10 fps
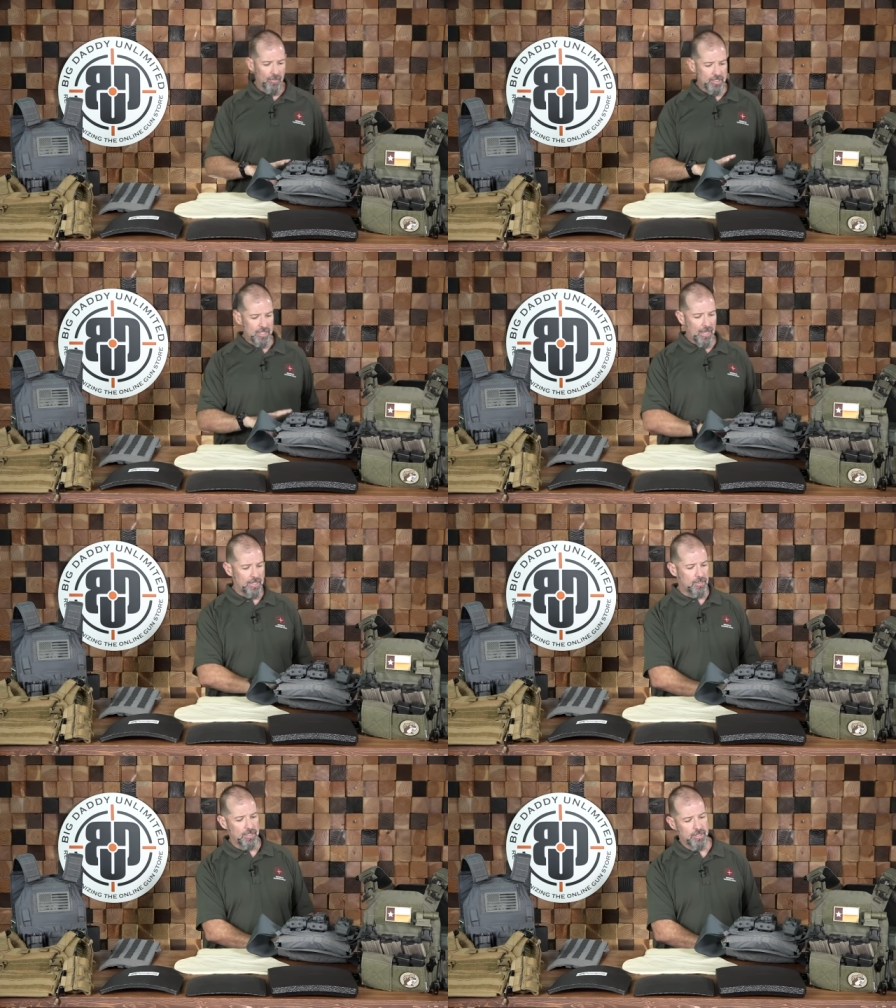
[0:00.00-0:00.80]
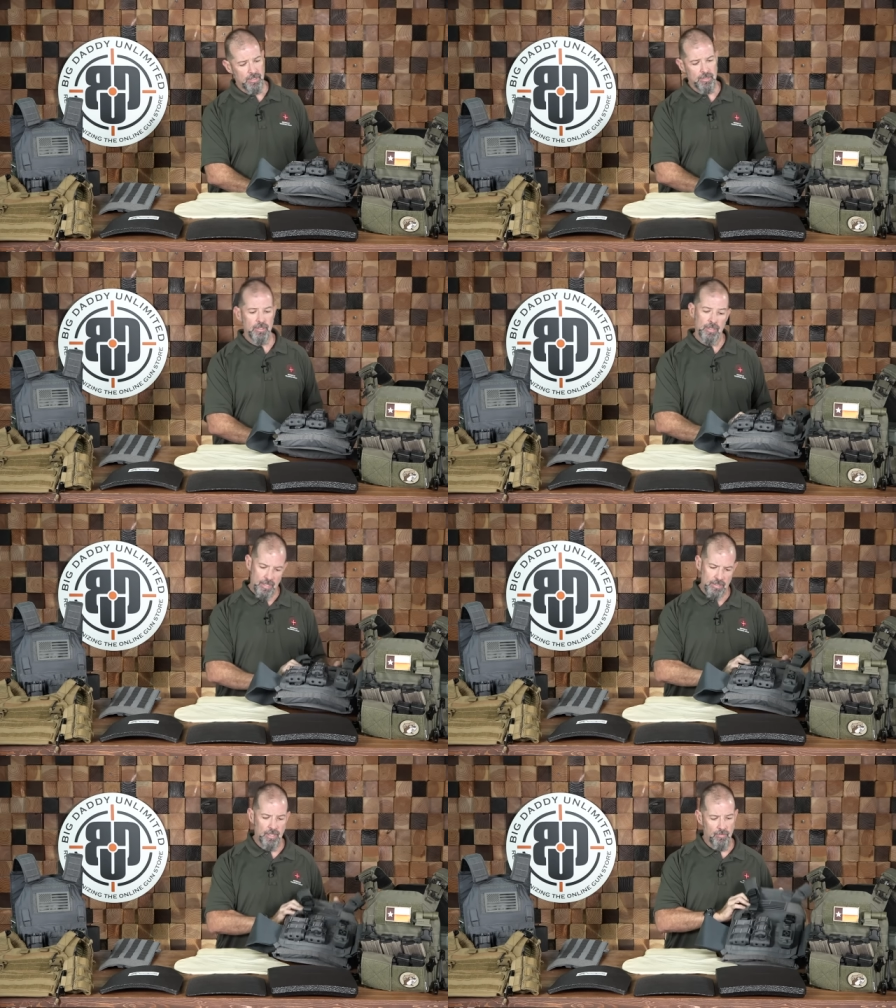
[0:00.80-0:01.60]
in this case, this is, as
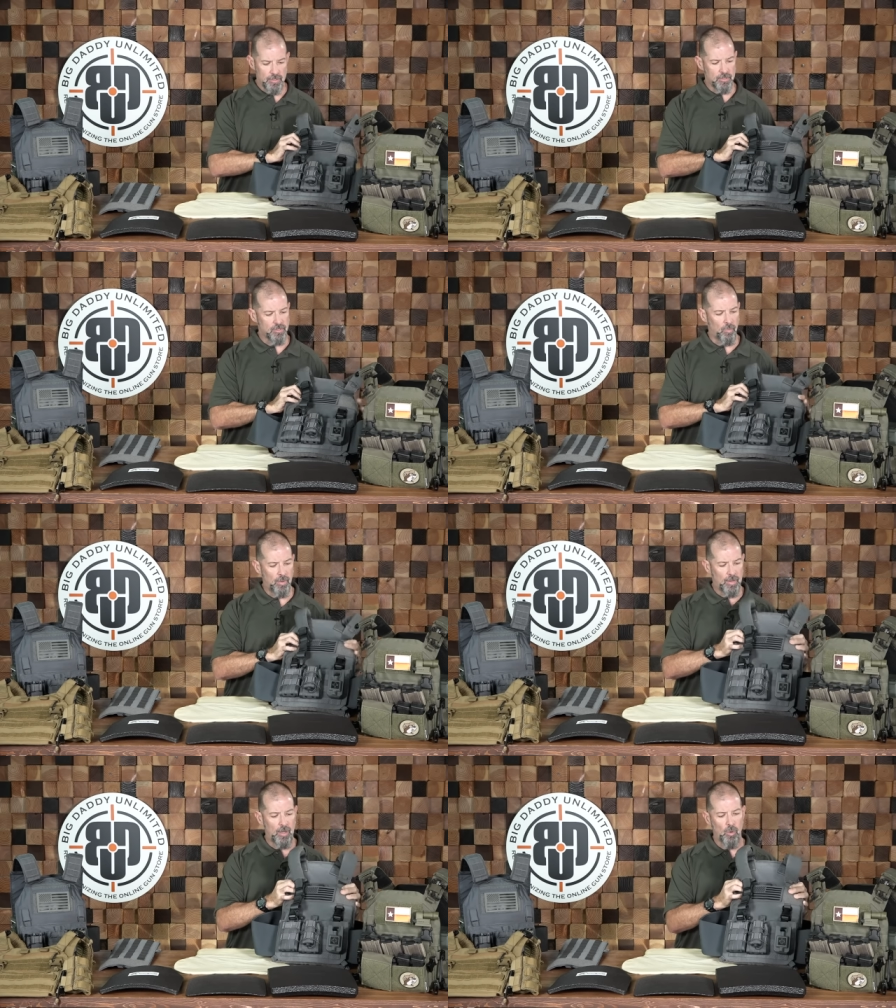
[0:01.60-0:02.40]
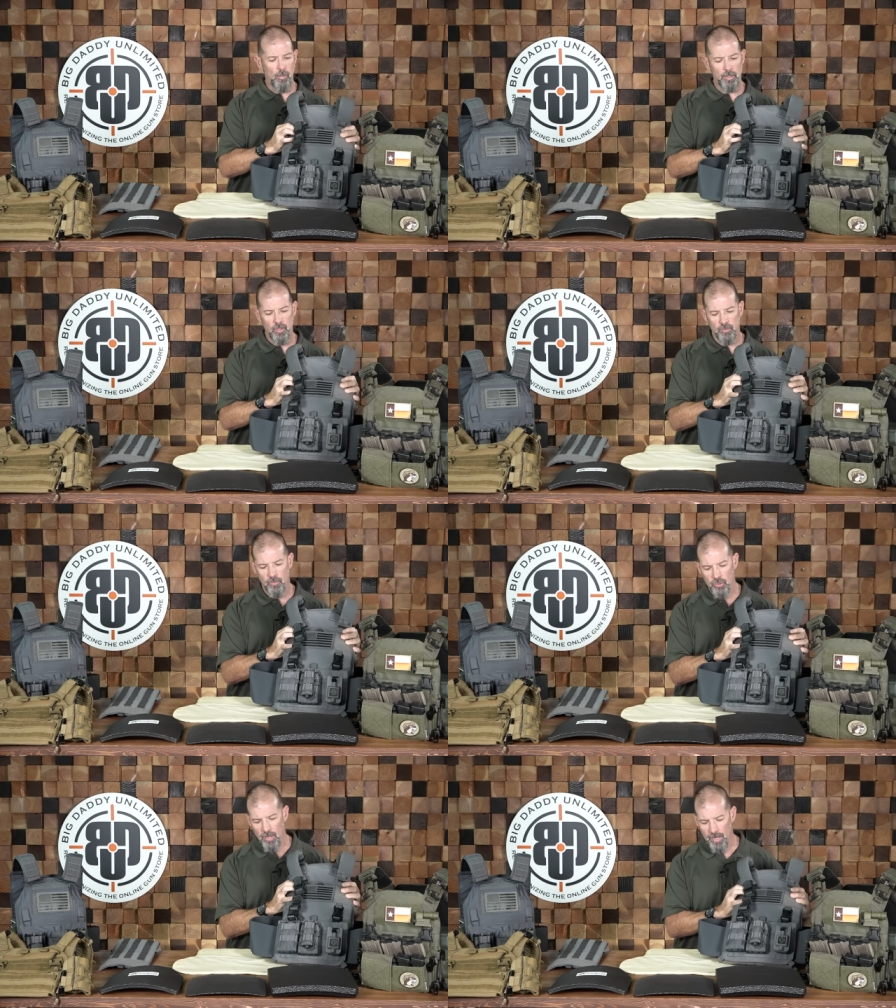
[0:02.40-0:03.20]
I said, this is the one that I normally use
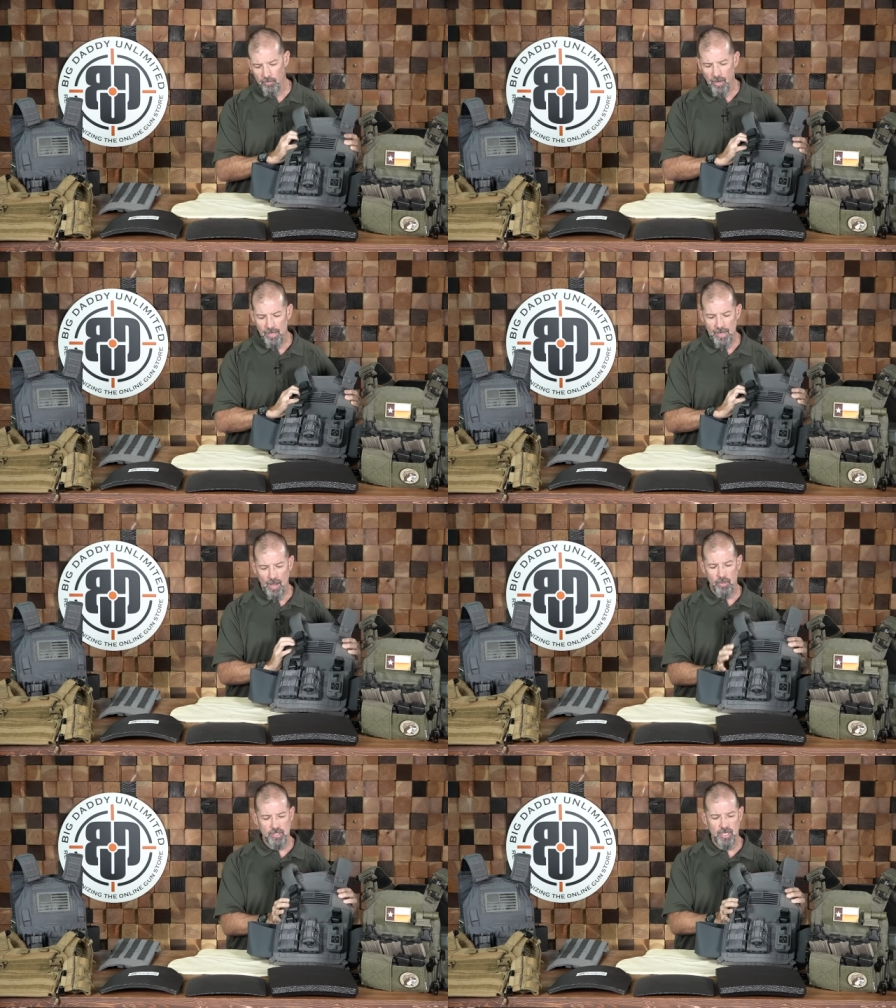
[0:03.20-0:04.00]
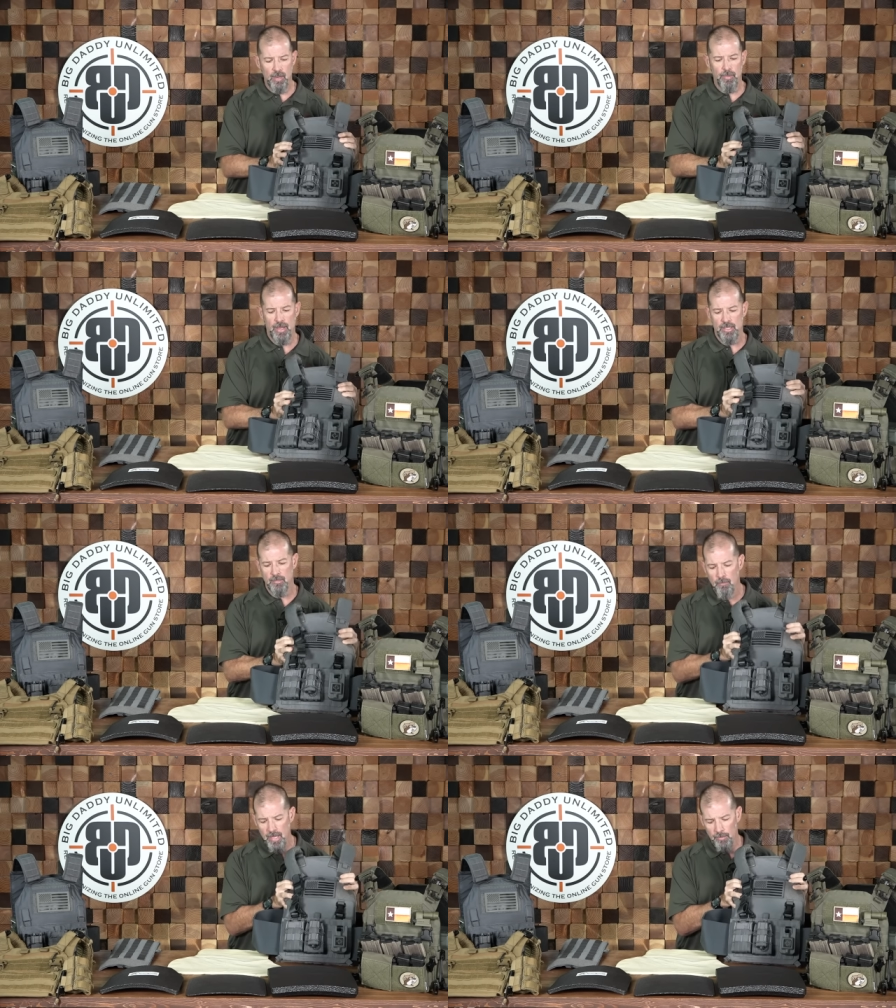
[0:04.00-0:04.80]
for training. Right now it's set up in its
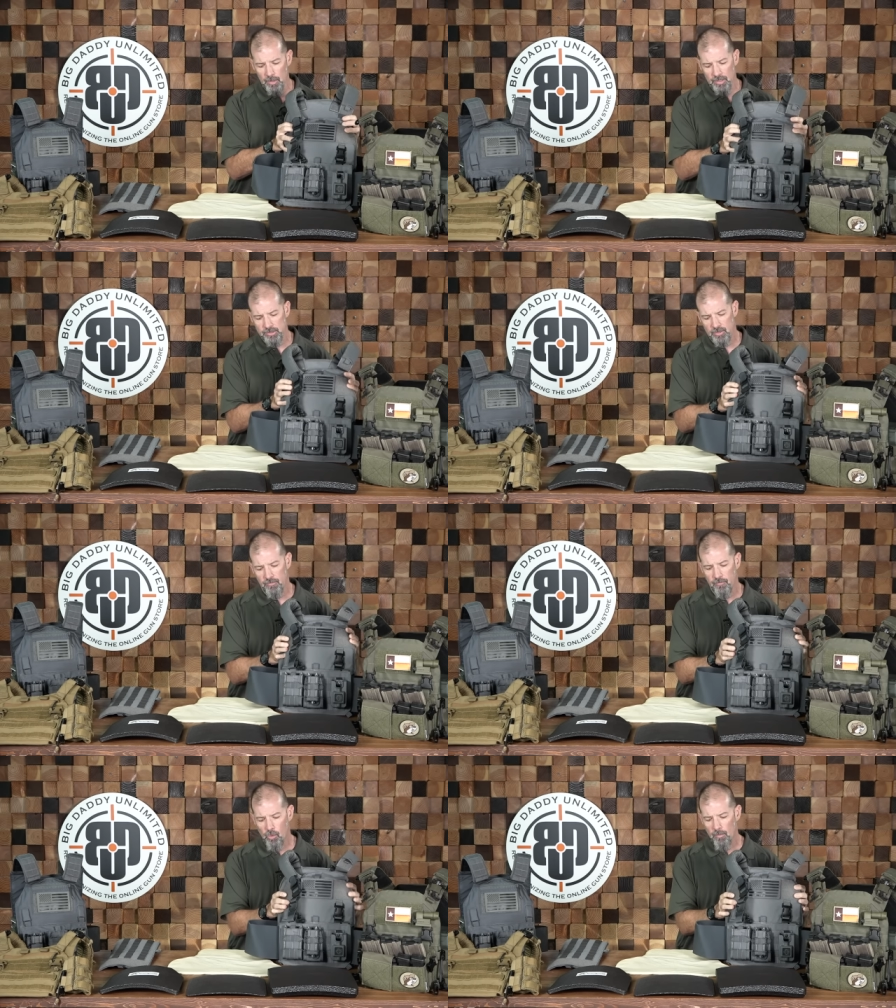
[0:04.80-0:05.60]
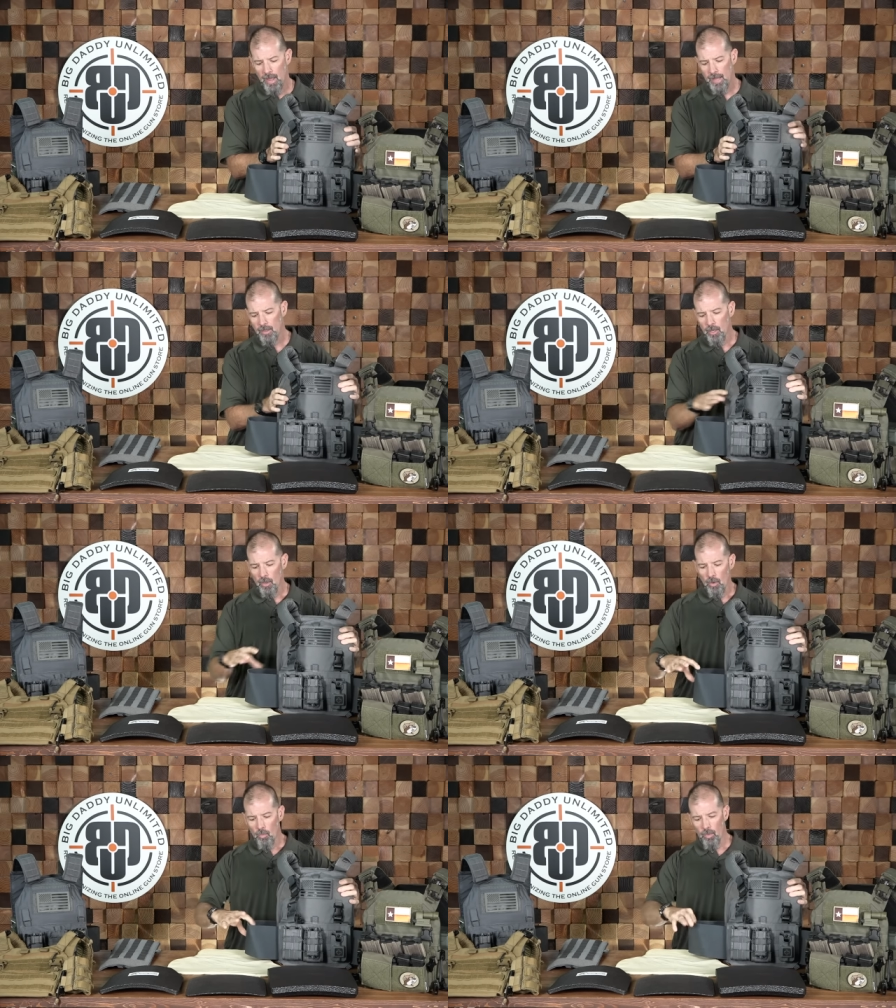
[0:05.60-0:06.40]
minimalist format
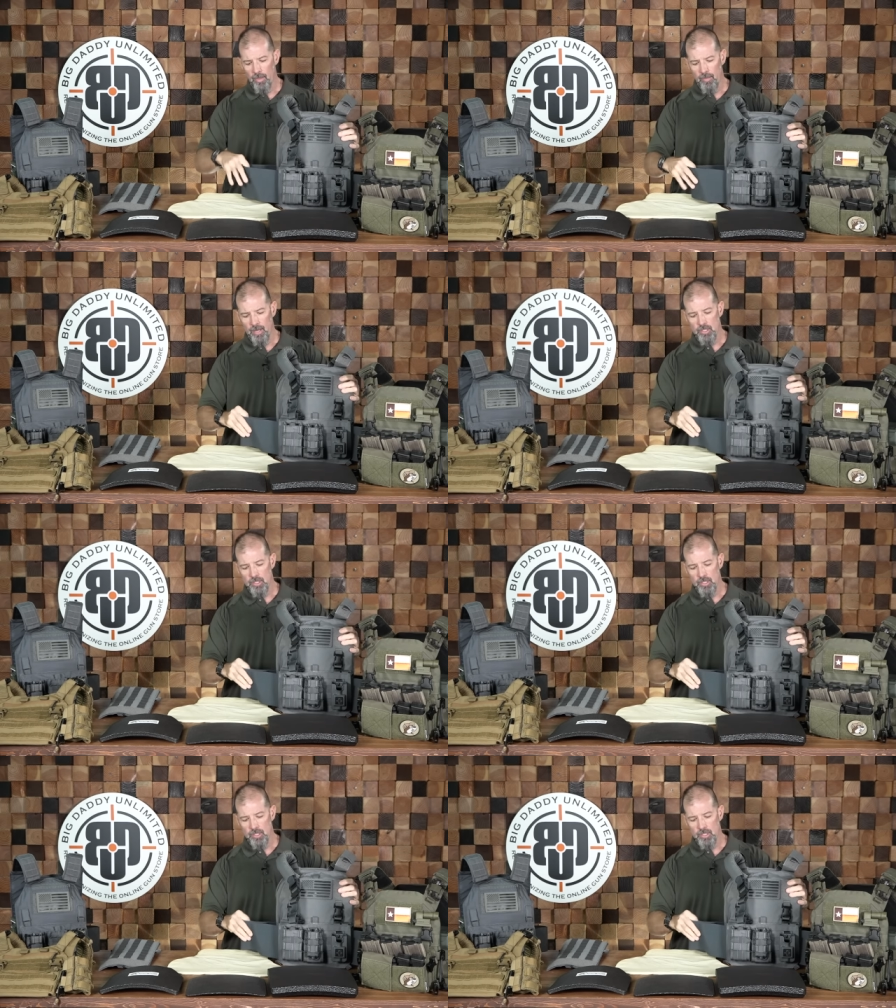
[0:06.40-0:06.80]
with uh,